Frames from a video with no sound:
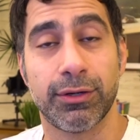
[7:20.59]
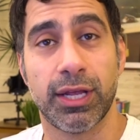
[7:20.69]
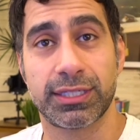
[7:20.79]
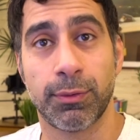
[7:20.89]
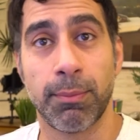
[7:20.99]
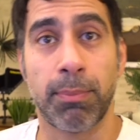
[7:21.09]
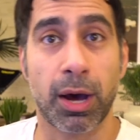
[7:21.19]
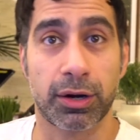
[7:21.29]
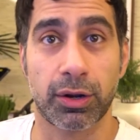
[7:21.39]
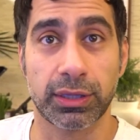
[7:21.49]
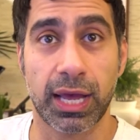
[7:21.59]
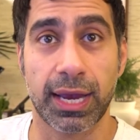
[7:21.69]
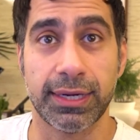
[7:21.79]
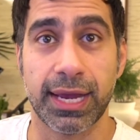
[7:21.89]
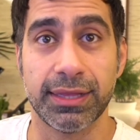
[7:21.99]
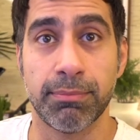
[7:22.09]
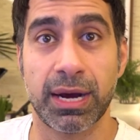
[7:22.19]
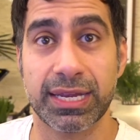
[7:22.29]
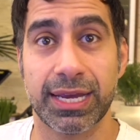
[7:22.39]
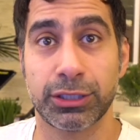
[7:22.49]
and someone bought it online and the
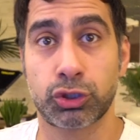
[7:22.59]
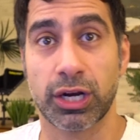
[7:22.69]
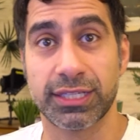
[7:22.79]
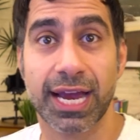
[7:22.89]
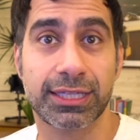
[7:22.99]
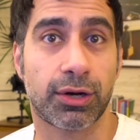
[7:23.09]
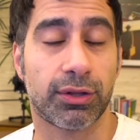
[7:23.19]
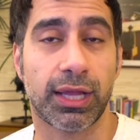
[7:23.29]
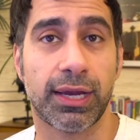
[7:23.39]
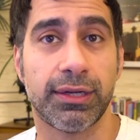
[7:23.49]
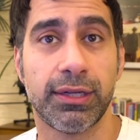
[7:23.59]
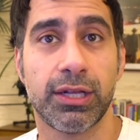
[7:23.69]
money is transacted online.